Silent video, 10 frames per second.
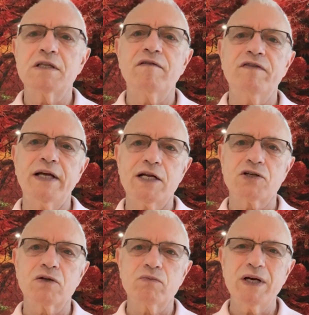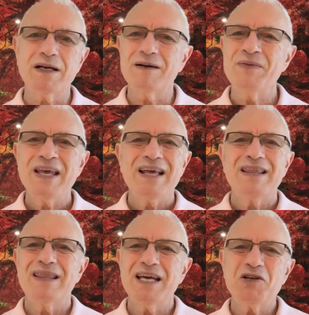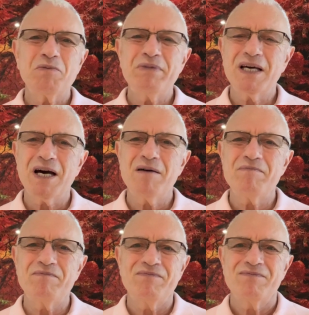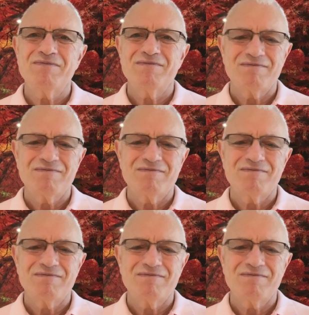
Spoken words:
the financial arena, then you'll become